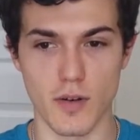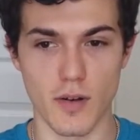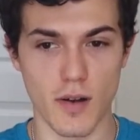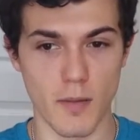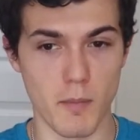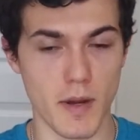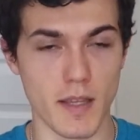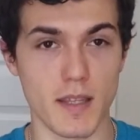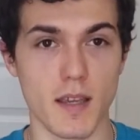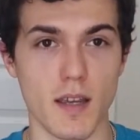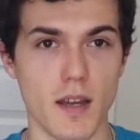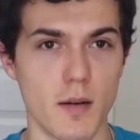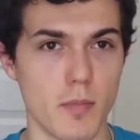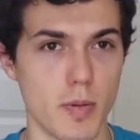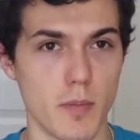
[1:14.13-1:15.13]
my kick
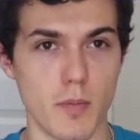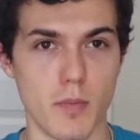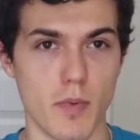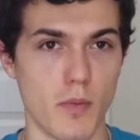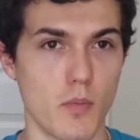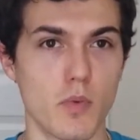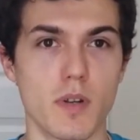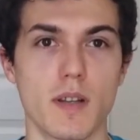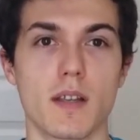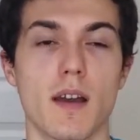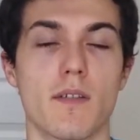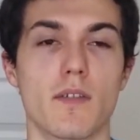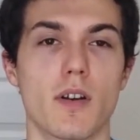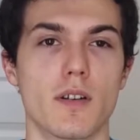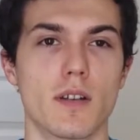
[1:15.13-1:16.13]
up wouldn't have
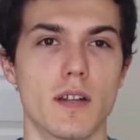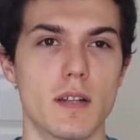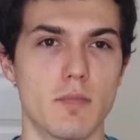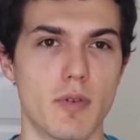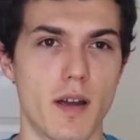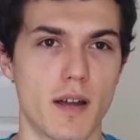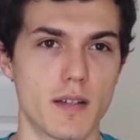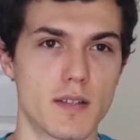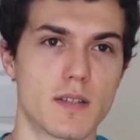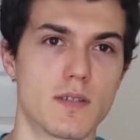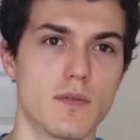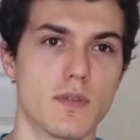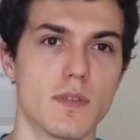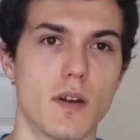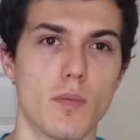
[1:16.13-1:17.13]
gotten any practice
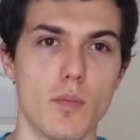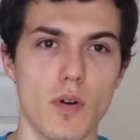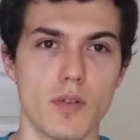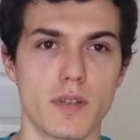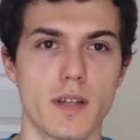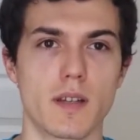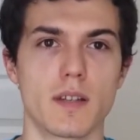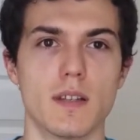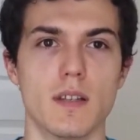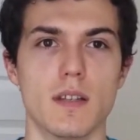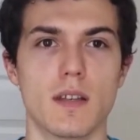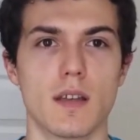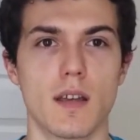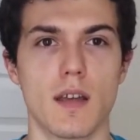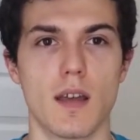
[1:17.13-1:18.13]
doing that wall technique,